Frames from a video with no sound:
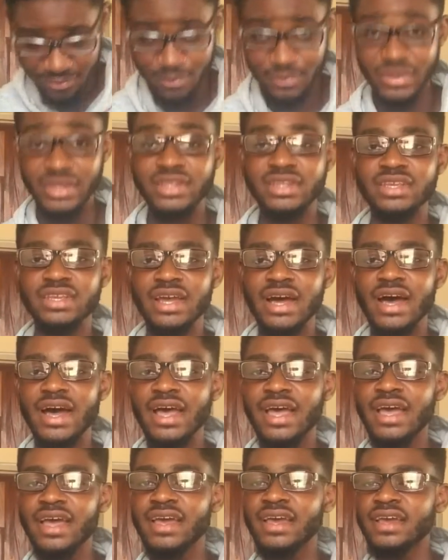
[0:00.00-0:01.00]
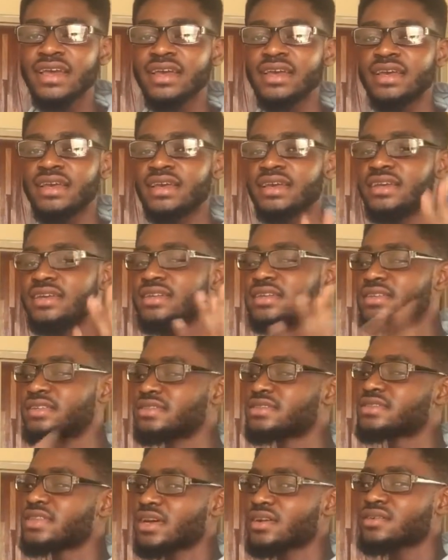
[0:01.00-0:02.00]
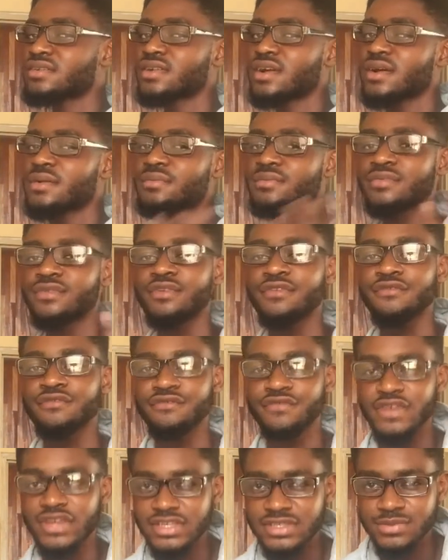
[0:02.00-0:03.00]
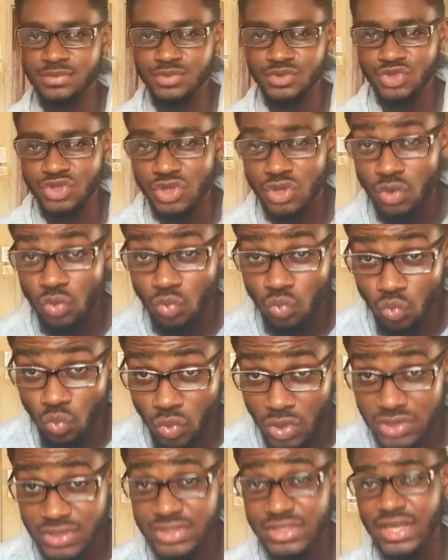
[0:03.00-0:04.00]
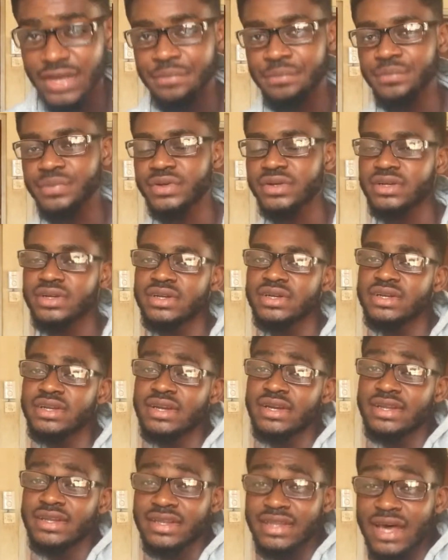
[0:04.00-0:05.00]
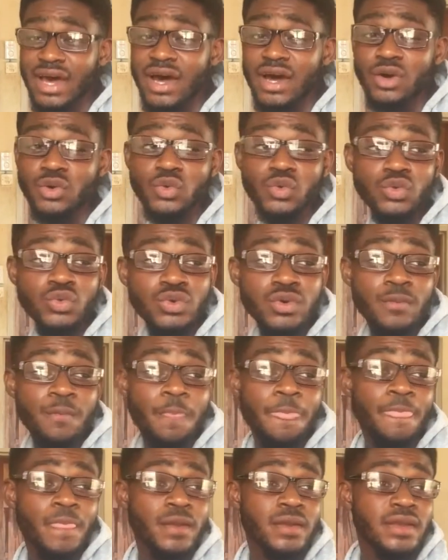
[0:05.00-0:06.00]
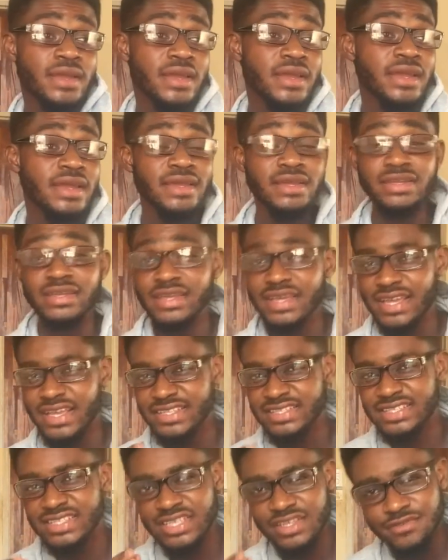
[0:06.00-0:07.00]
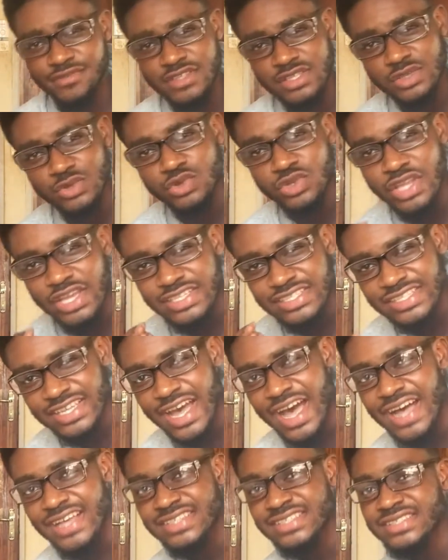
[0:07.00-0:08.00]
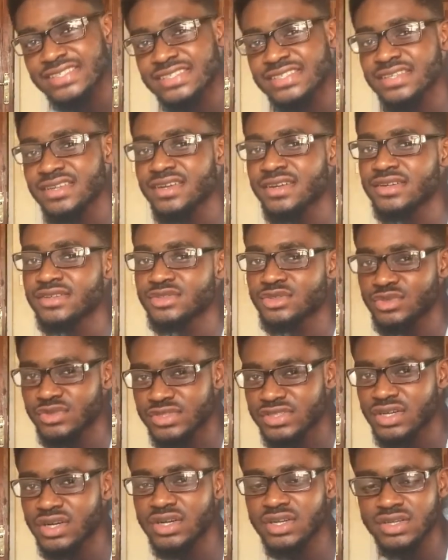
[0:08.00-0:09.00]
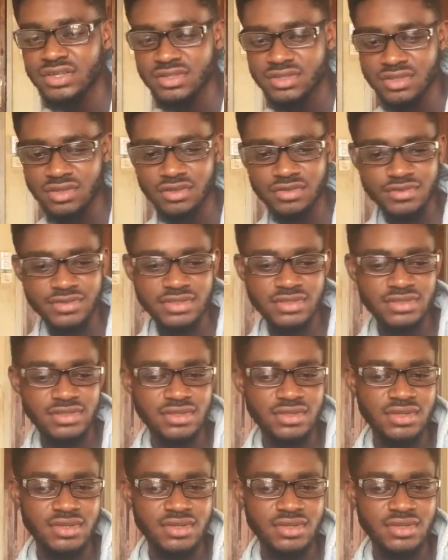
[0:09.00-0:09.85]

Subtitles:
media: Instagram, Facebook, WhatsApp. Now it gives you the chance to sell your stuffs.